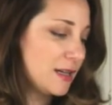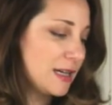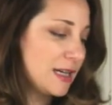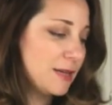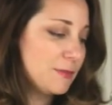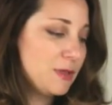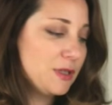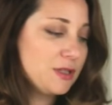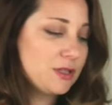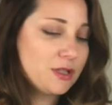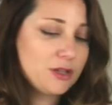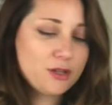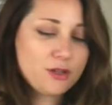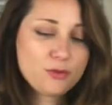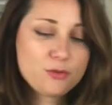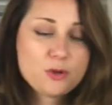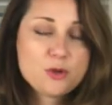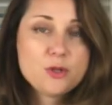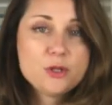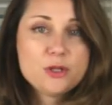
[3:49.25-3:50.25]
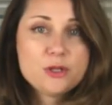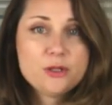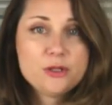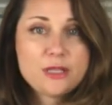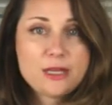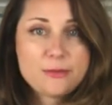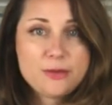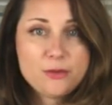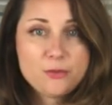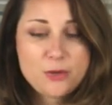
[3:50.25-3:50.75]
I'm just gonna throw a little
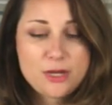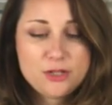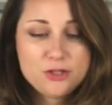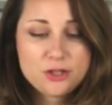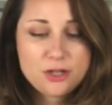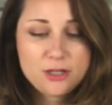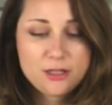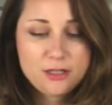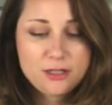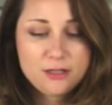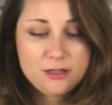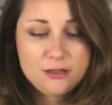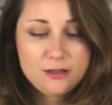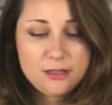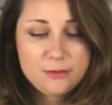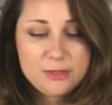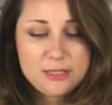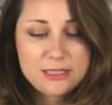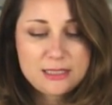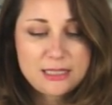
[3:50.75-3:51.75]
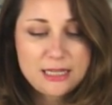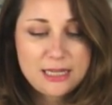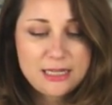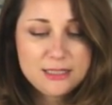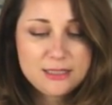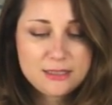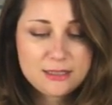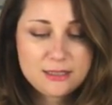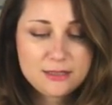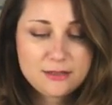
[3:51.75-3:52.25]
lemon wedge on there, a lemon
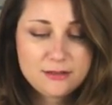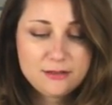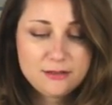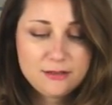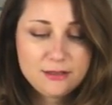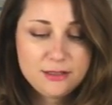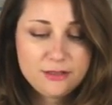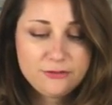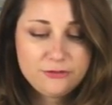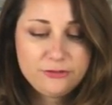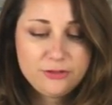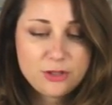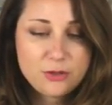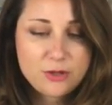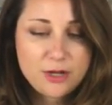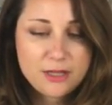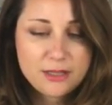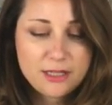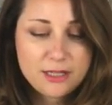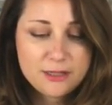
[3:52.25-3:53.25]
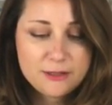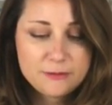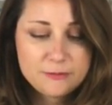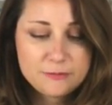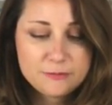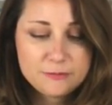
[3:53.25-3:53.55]
slice, let it float on there.